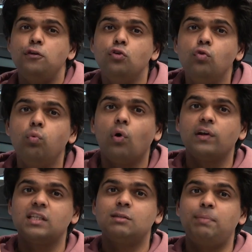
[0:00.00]
you
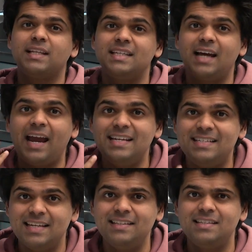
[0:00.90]
were expecting
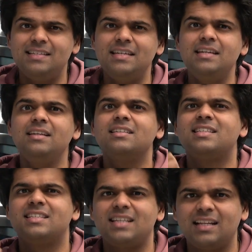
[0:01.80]
identity,
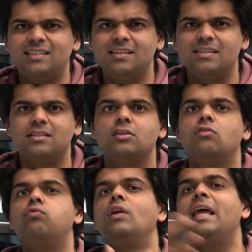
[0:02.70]
status,
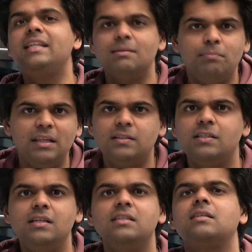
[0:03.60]

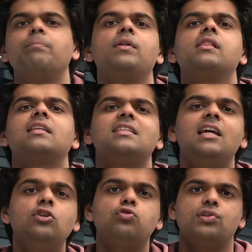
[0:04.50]
relatability, something that's
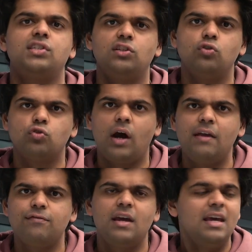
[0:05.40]
interesting to
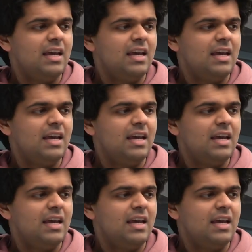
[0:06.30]
drive,